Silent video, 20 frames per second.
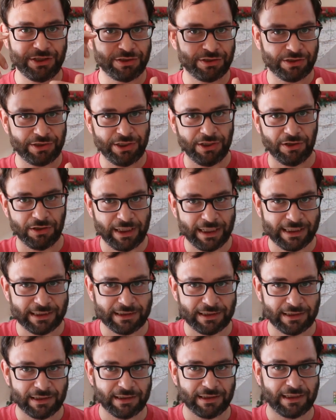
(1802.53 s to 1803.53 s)
just you know look
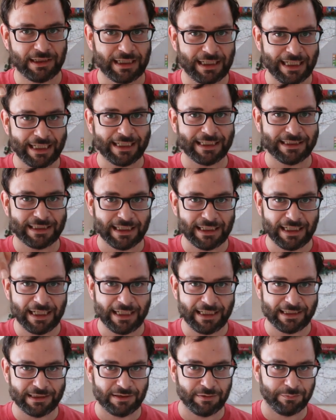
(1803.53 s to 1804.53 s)
at the click at the
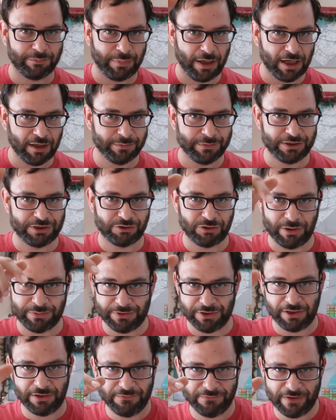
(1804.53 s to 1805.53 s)
link at the bottom
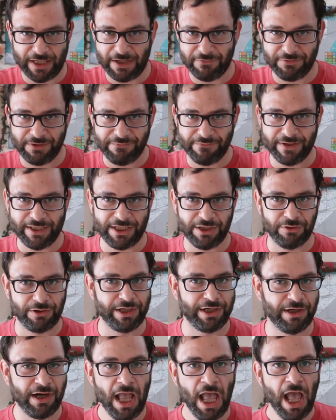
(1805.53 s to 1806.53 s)
description of every video
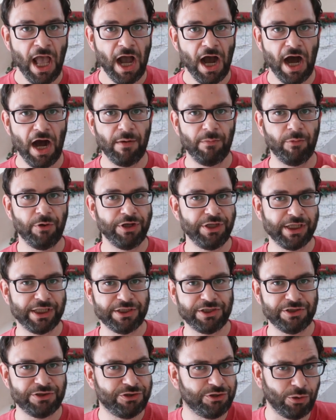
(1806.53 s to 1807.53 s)
here um, where you
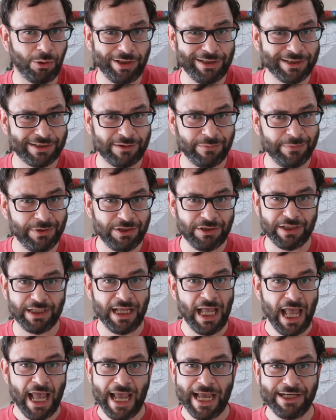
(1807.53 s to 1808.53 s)
can just join the community
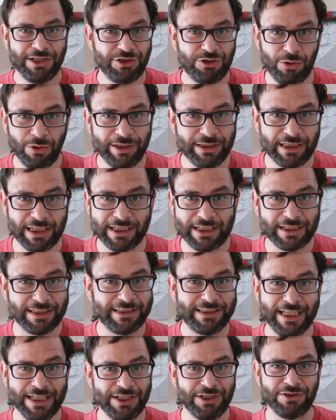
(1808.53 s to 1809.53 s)
and join and
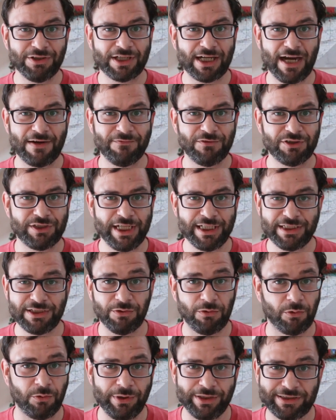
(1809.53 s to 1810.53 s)
continue the
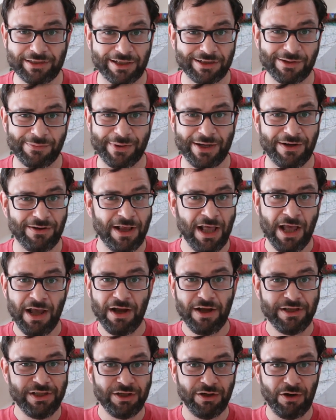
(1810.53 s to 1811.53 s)
conversation where we talk
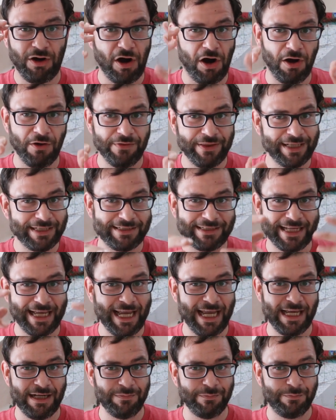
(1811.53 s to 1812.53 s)
about you know all this
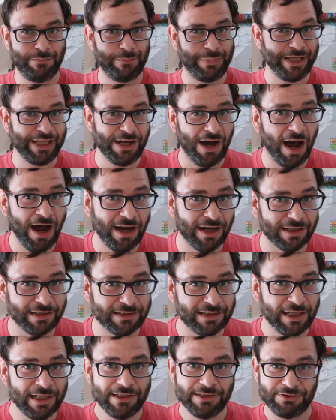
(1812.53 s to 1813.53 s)
and beyond
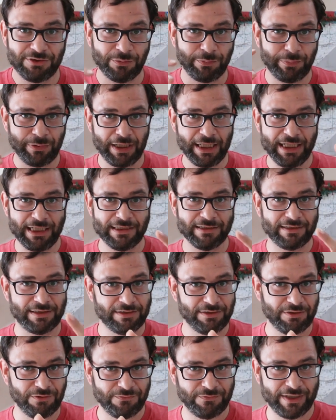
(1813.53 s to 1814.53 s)
so please,
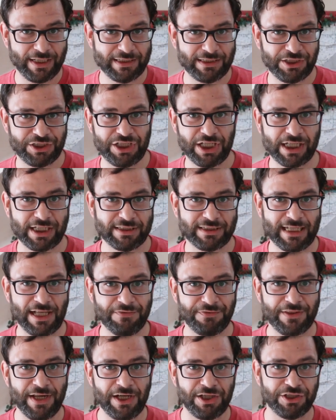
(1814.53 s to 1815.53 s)
don't forget to check us
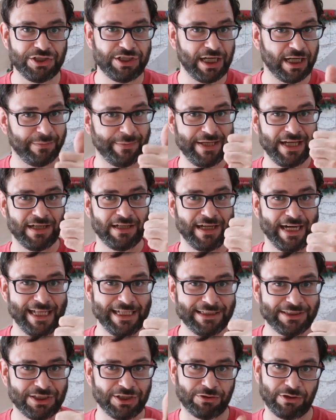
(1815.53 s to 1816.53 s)
out there. Check me out on
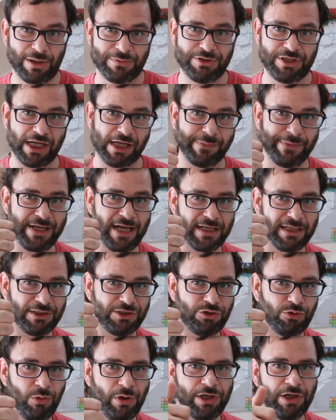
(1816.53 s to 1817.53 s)
Instagram, check me out
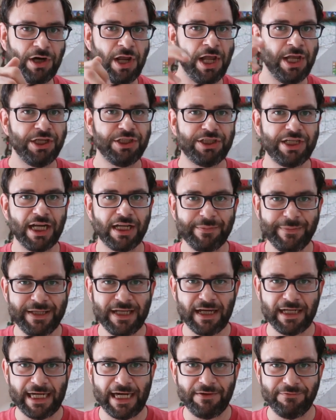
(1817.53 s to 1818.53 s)
on Twitter, check me
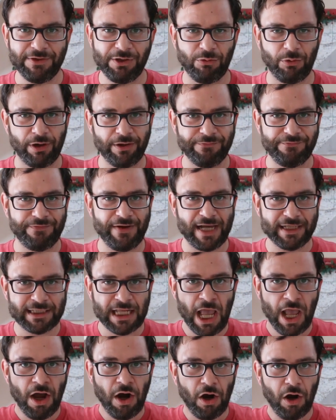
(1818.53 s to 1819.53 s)
out everywhere. In
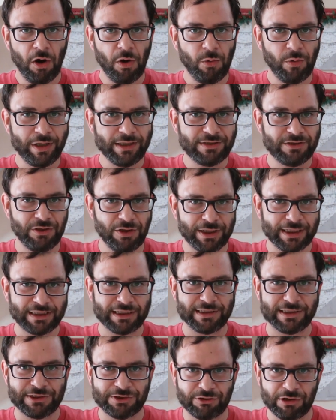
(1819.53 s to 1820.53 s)
fact, always look at
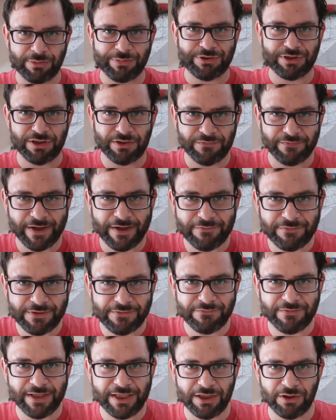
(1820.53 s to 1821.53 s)
the description of every
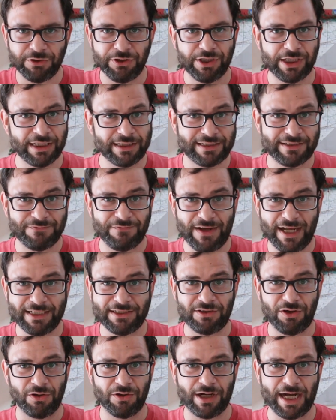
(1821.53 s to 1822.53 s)
video. You can
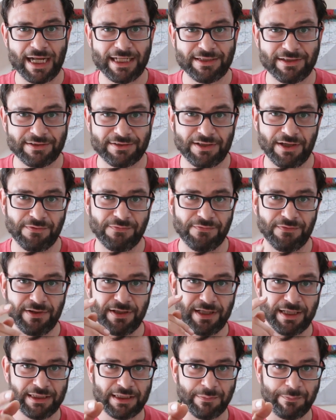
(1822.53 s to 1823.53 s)
find all kinds of stuff
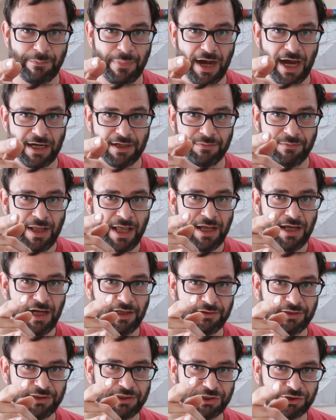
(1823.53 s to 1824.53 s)
at the bottom
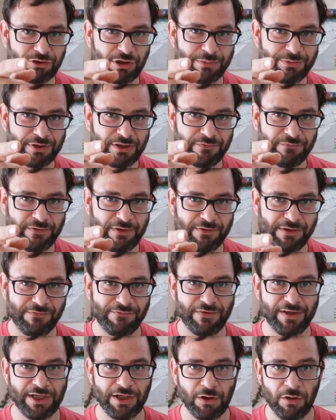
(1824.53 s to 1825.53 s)
of the description of every
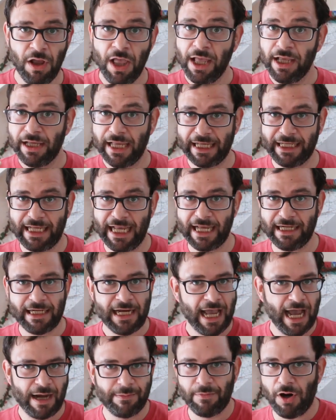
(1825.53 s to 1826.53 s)
video. Again,
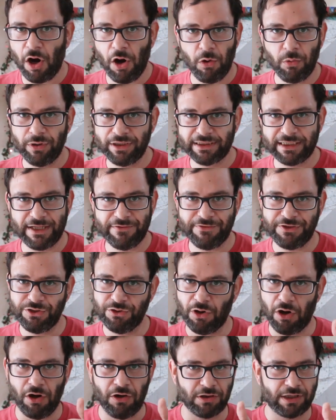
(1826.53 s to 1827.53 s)
I'm always giving
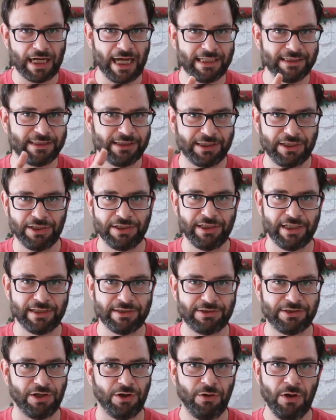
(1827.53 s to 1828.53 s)
you all kinds of
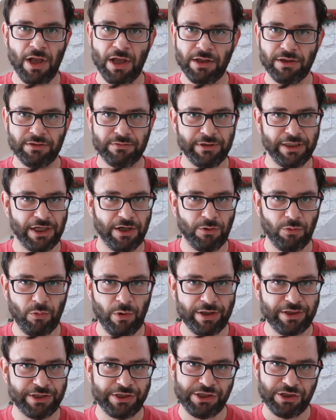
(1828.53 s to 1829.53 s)
goodness. So, you know,
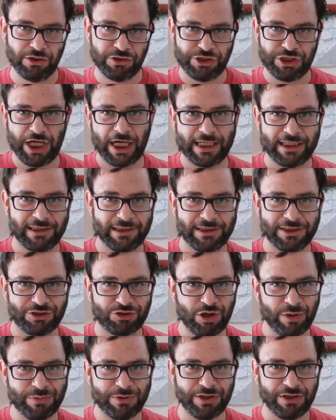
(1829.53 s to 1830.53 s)
whether you're checking the
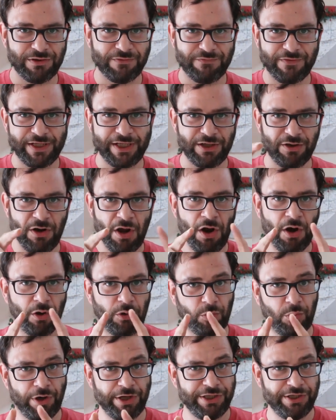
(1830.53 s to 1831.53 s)
description of the video
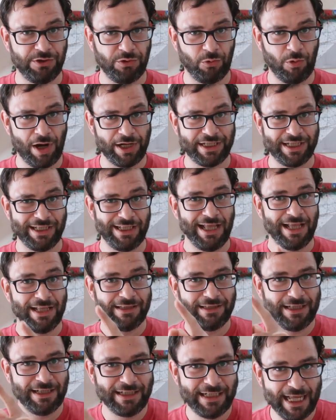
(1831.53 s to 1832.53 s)
or whether you're watching
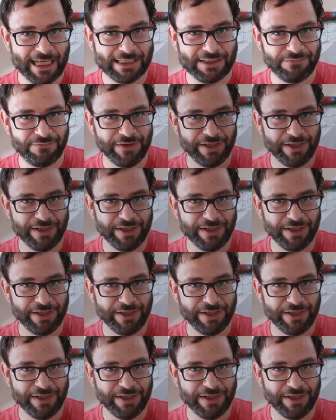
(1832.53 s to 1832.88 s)
the next